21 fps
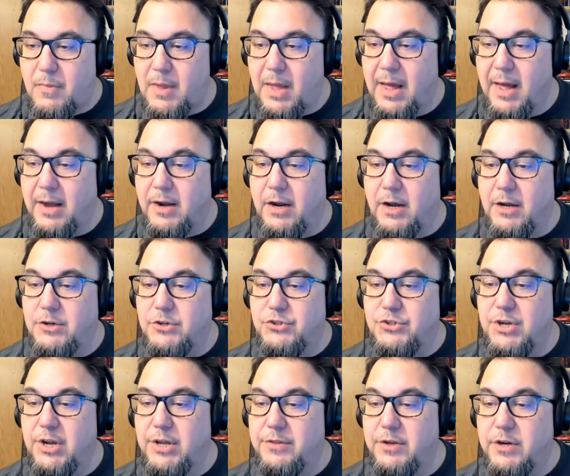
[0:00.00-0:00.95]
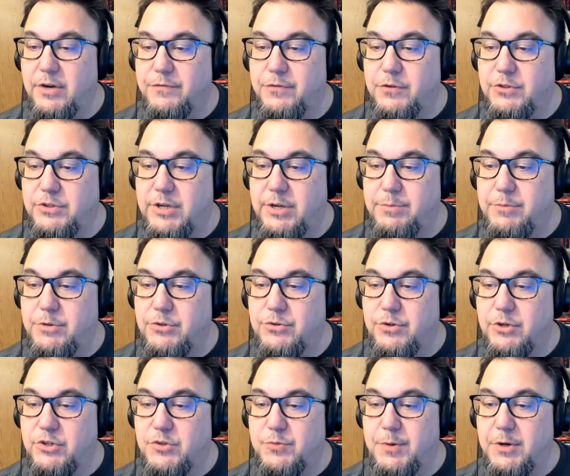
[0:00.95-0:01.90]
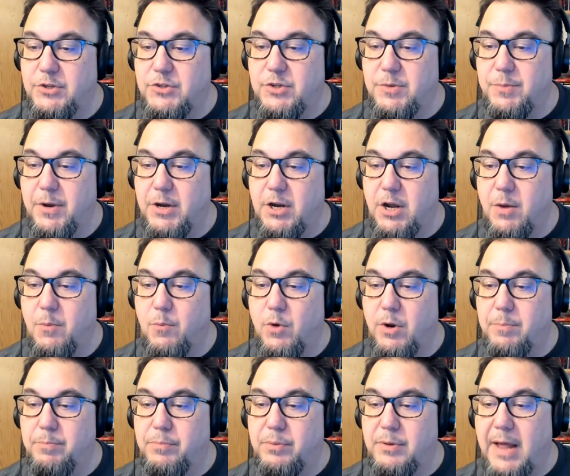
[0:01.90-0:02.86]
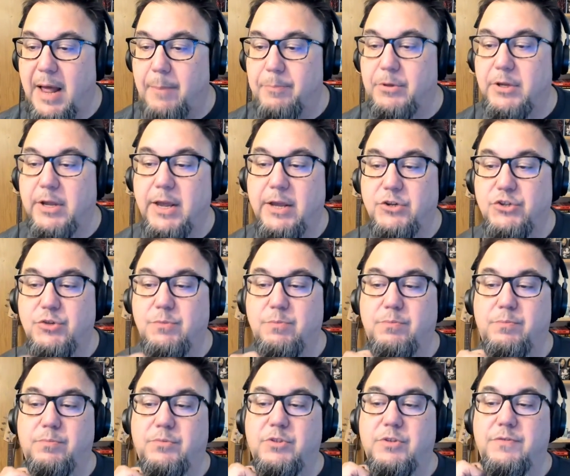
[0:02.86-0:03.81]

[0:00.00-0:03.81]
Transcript: How to understand the different team user experience depending on what application,